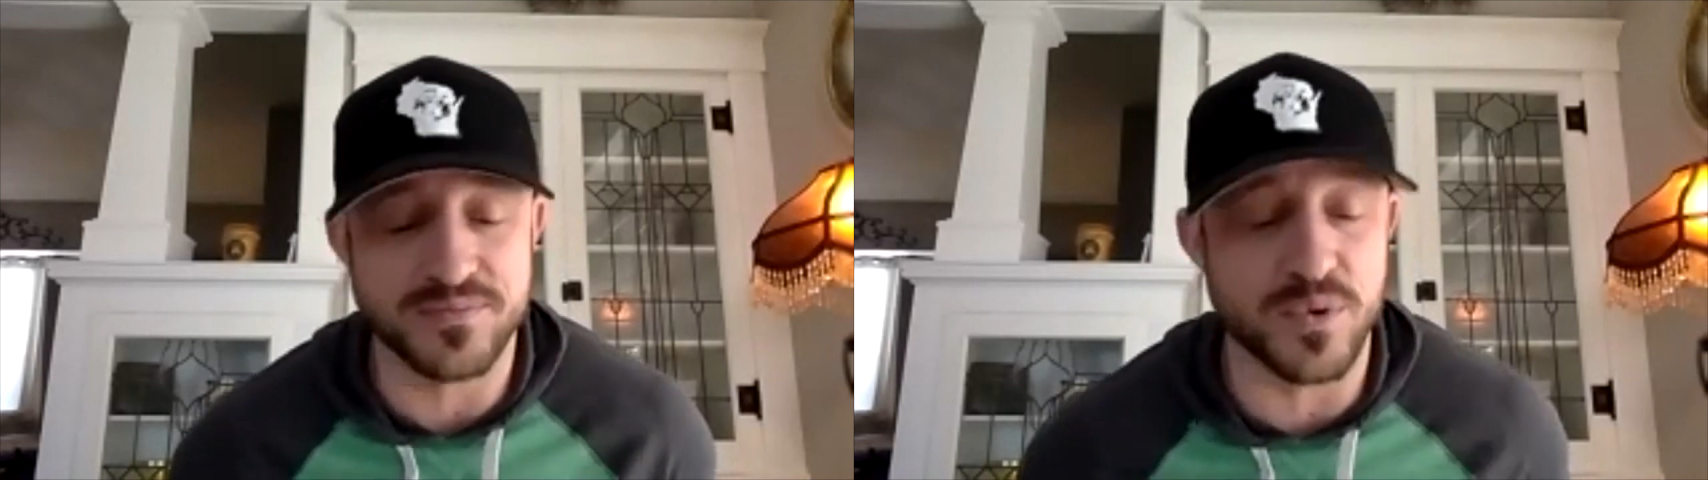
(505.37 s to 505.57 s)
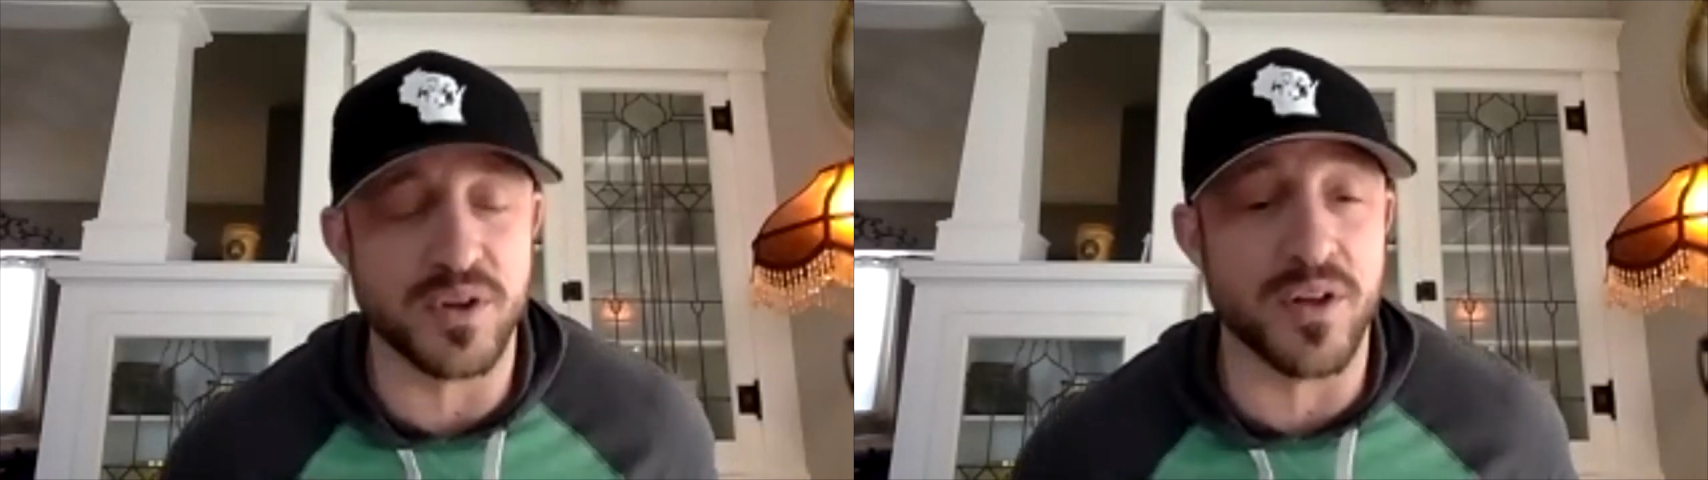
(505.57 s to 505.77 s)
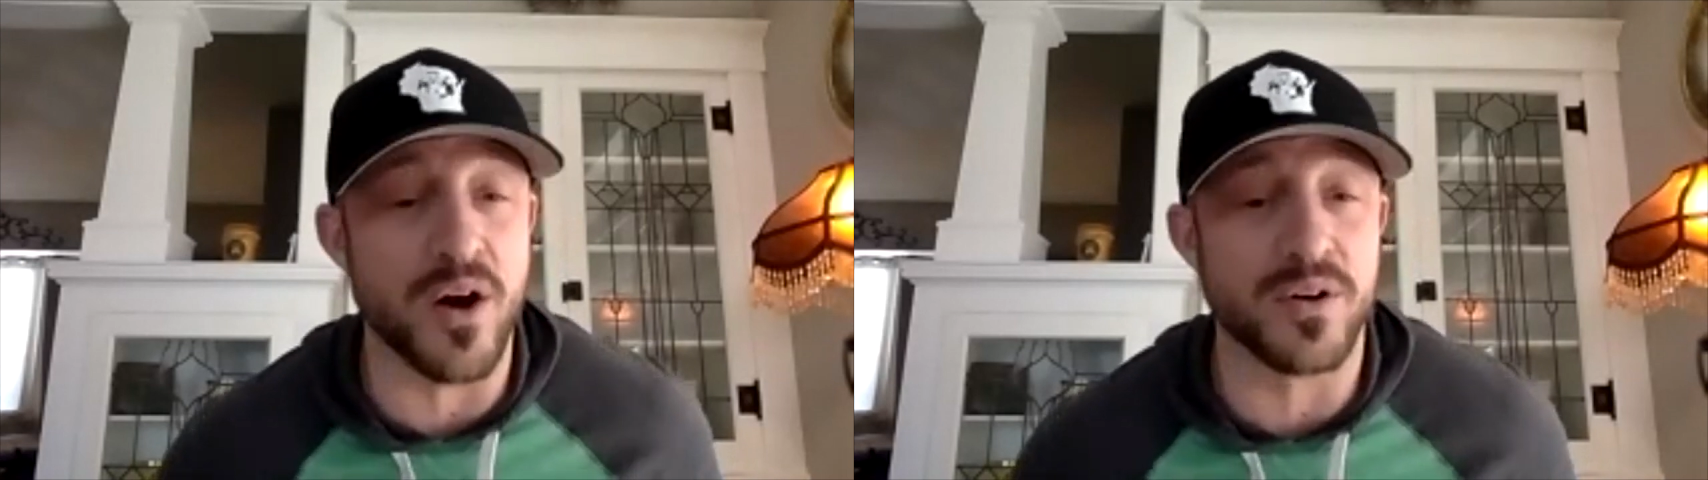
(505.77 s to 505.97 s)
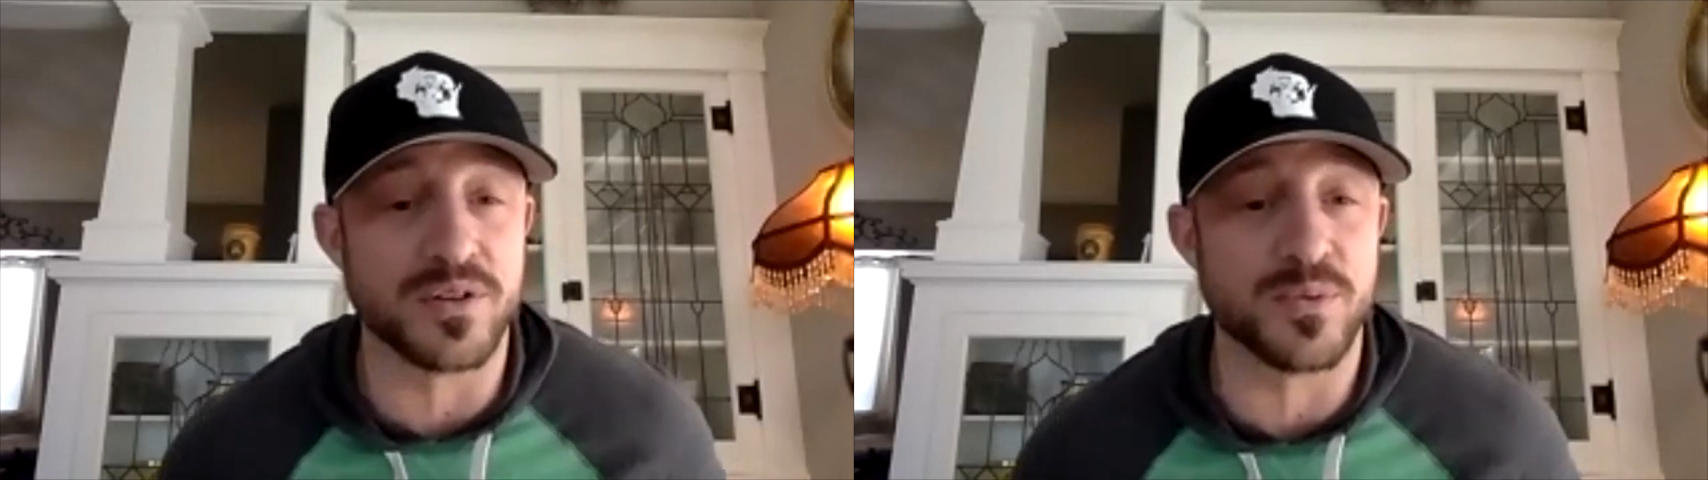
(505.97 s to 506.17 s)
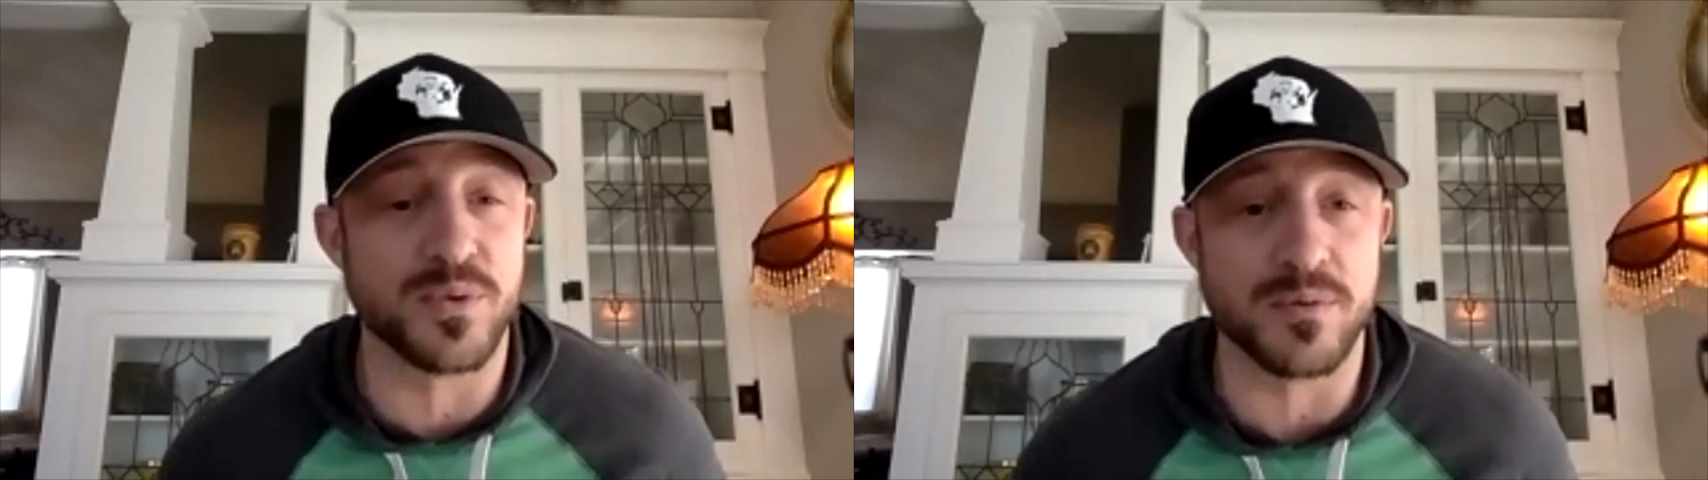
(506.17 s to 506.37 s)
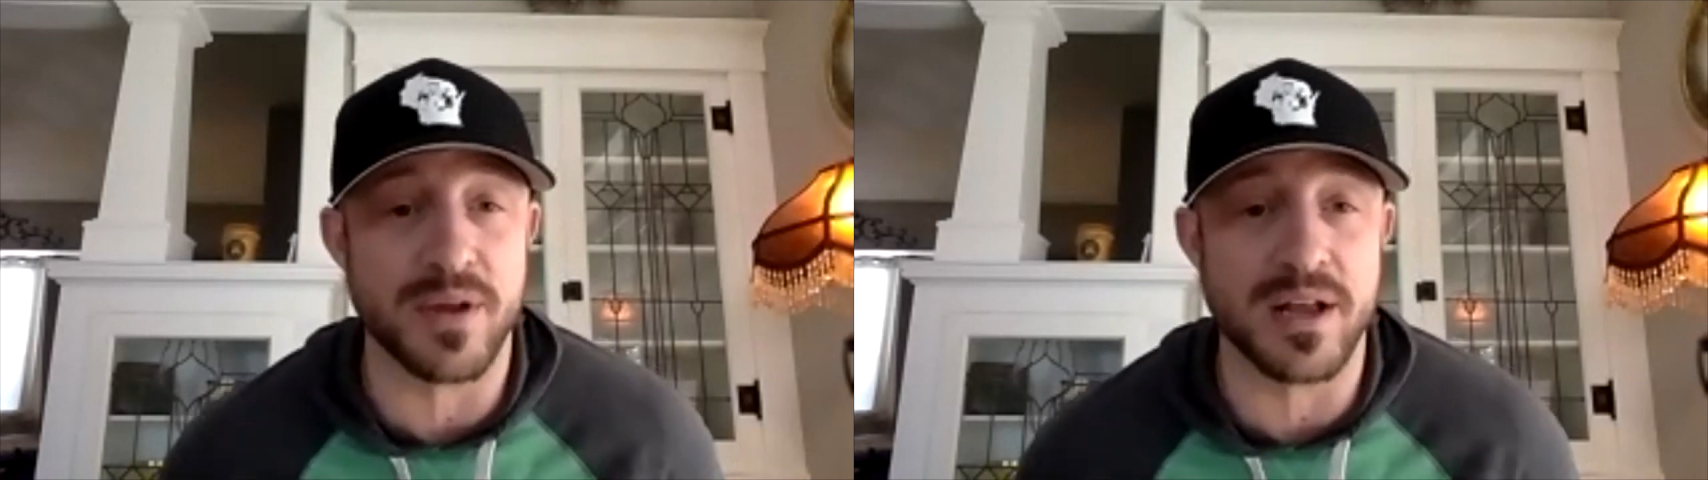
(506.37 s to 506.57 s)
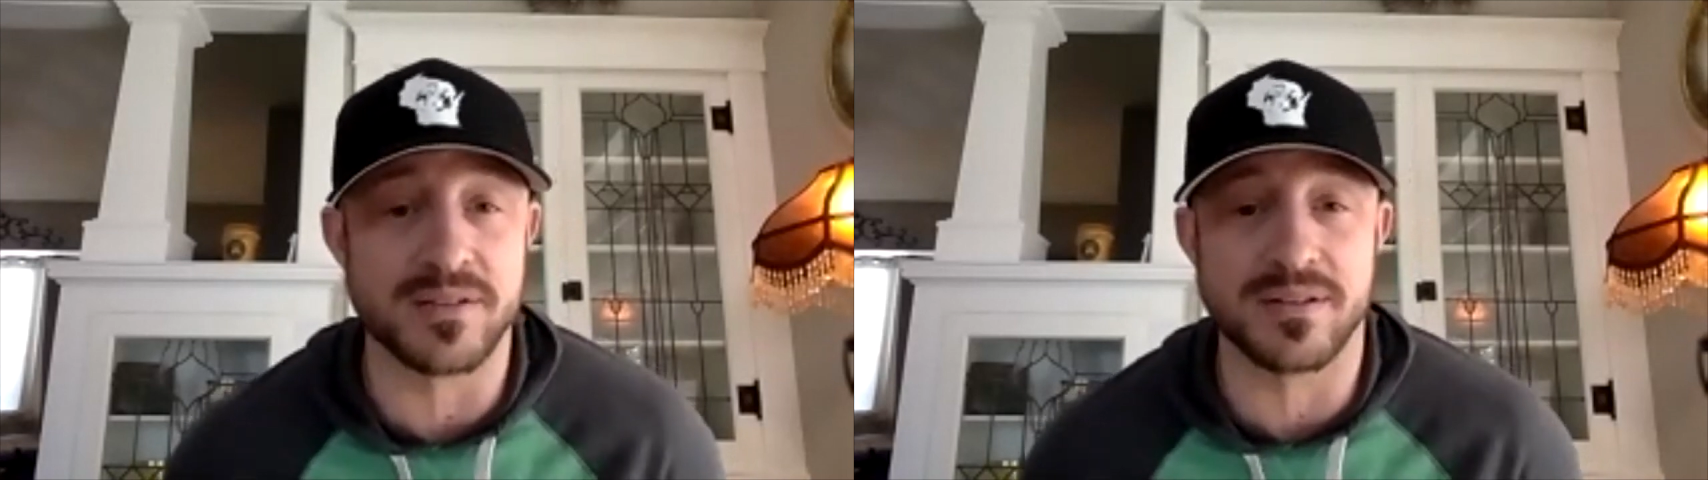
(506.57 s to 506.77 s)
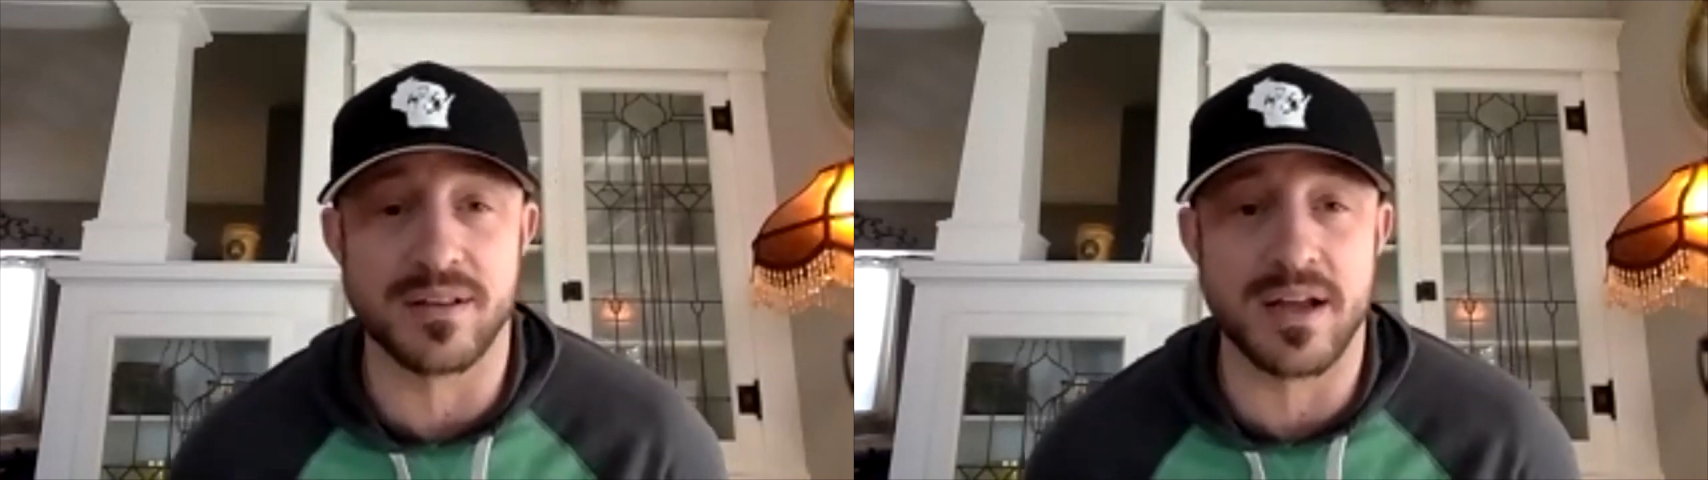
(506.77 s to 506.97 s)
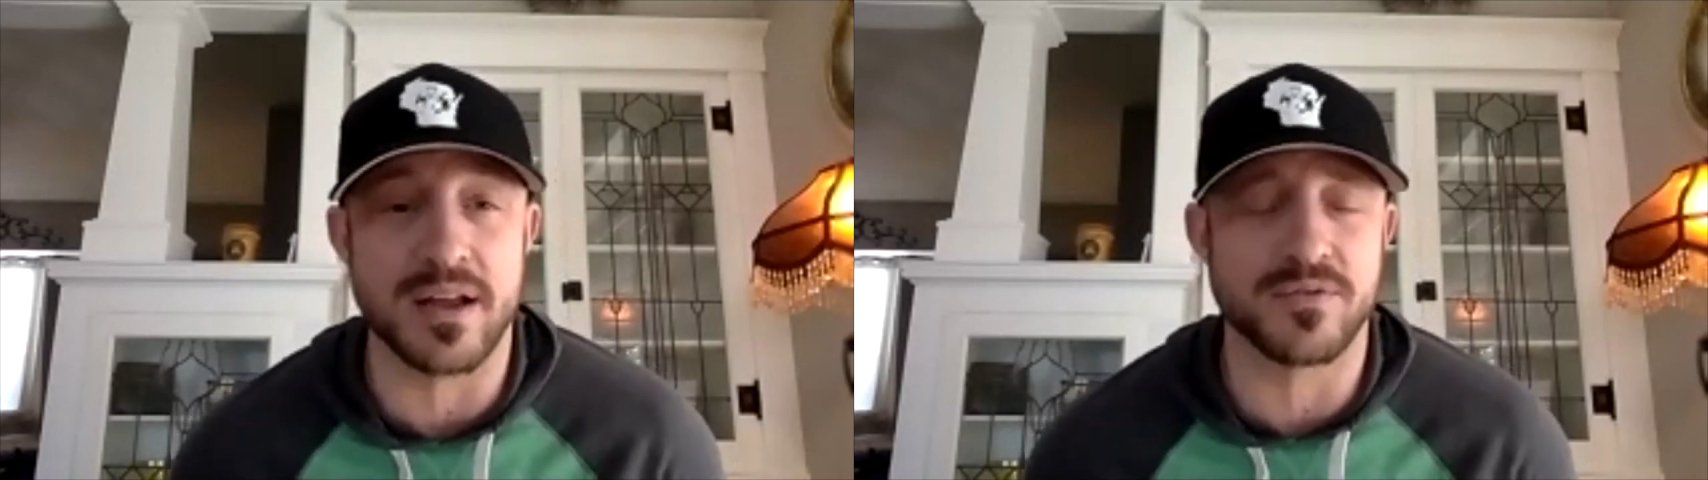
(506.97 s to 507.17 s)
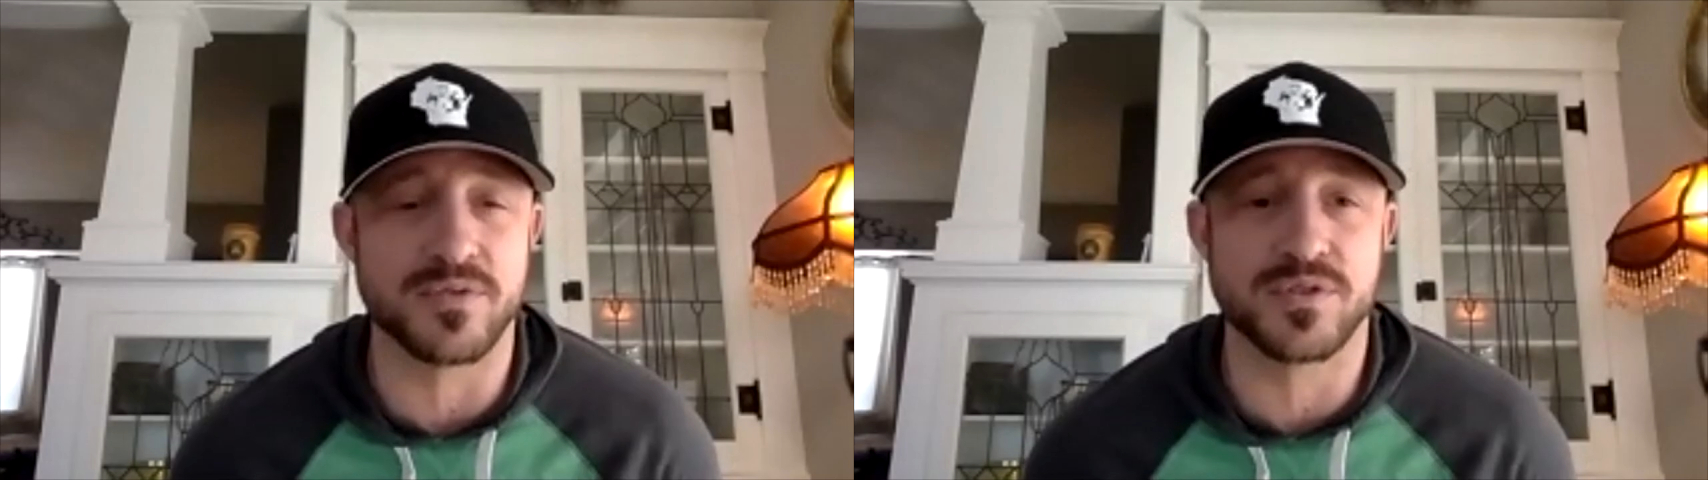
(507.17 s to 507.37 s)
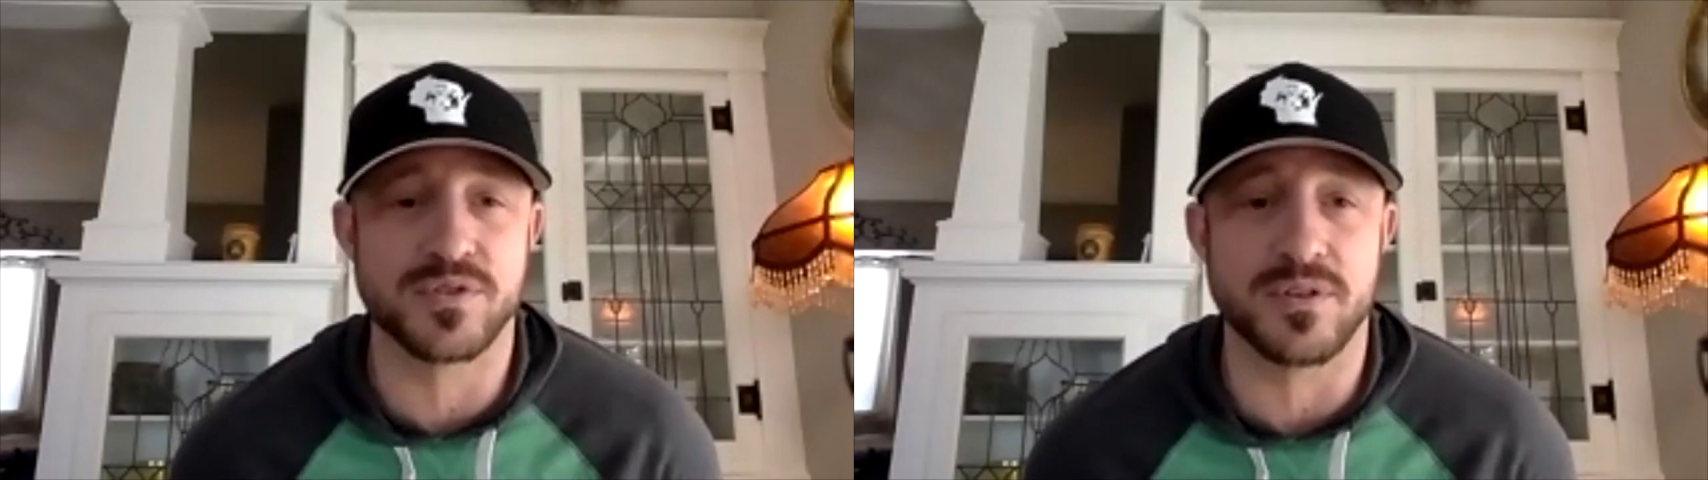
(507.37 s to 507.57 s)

one of the hardest working bands in the land for sure.